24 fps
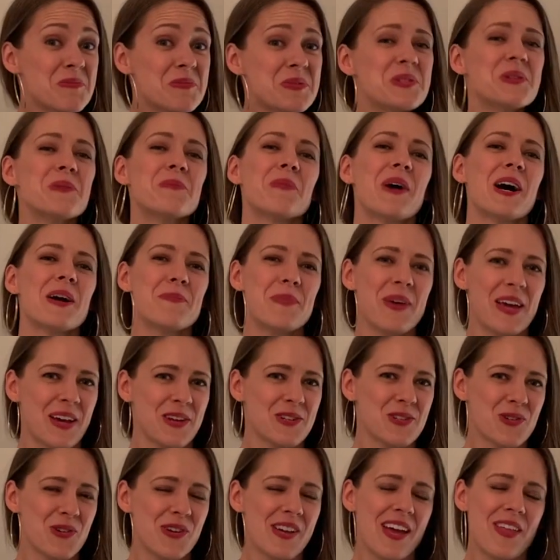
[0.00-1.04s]
to my
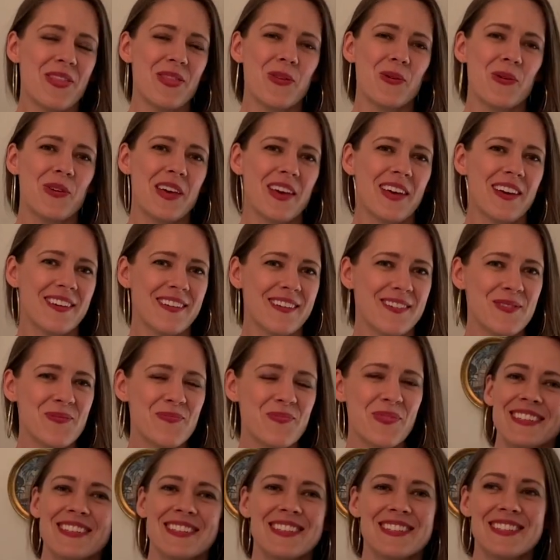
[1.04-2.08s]
pantry at Thuya Hill.
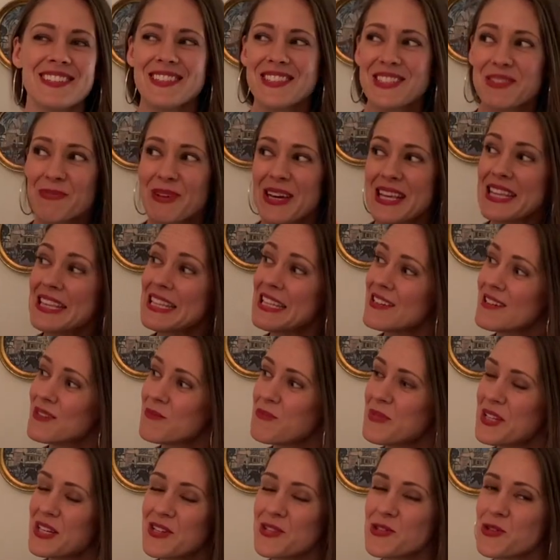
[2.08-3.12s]
This is my little
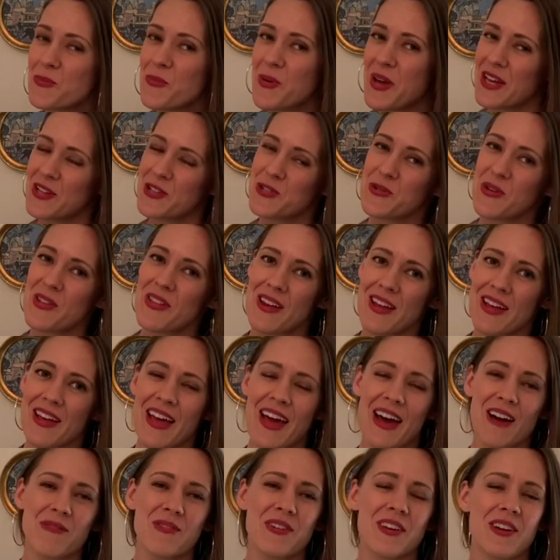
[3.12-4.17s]
miniature pantry that I
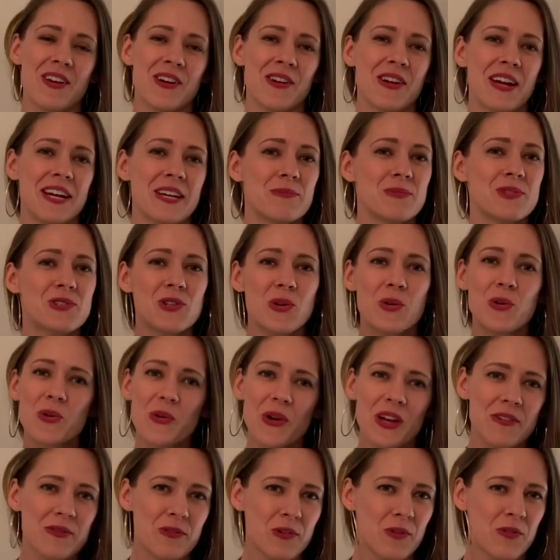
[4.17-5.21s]
have here. I am so
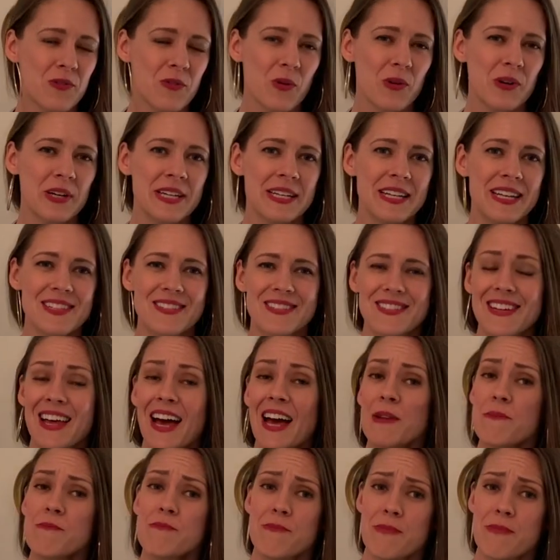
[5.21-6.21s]
grateful for it. It's not